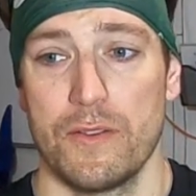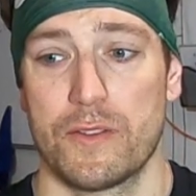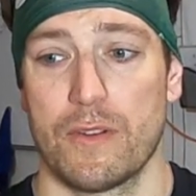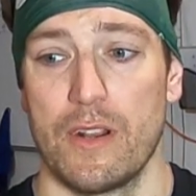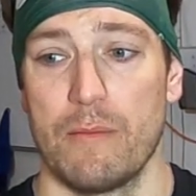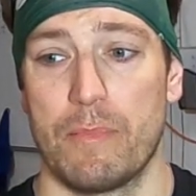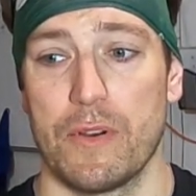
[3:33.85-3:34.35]

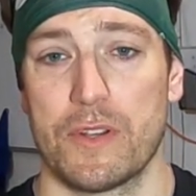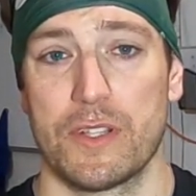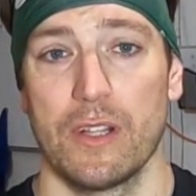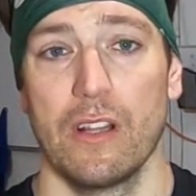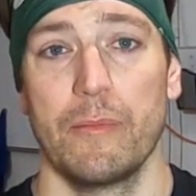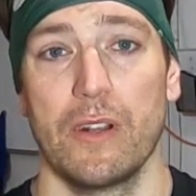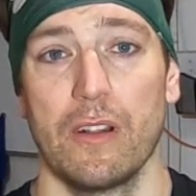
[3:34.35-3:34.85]
trying to push
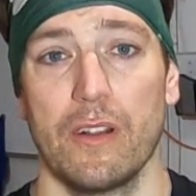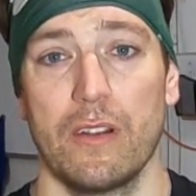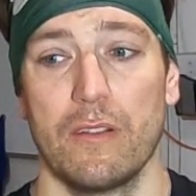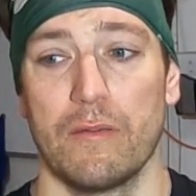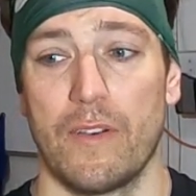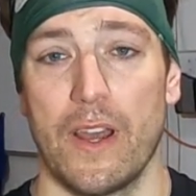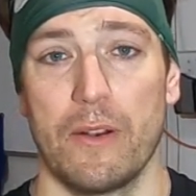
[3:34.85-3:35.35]
the limit a
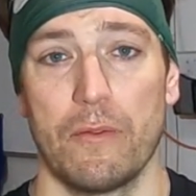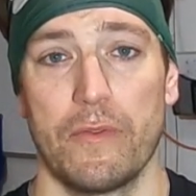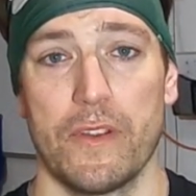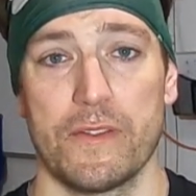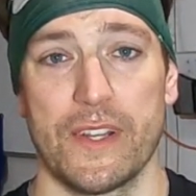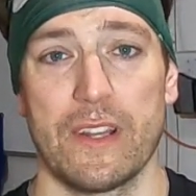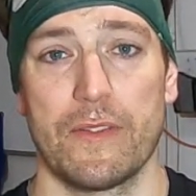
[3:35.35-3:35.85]
little and find if
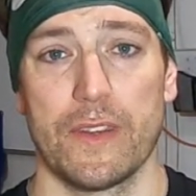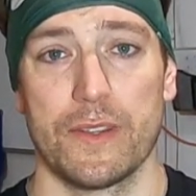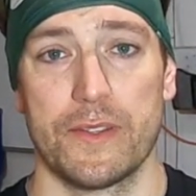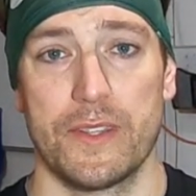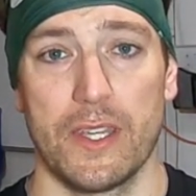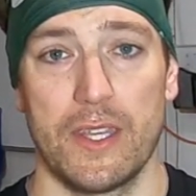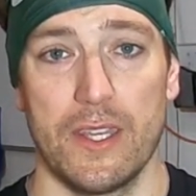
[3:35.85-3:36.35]
there's anything
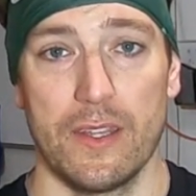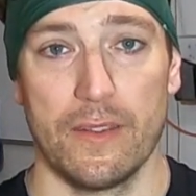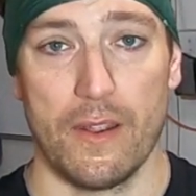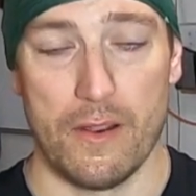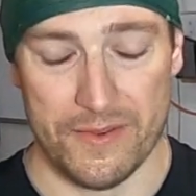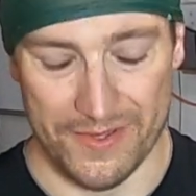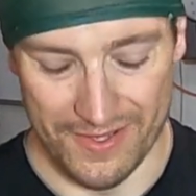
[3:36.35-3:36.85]
sticky in there.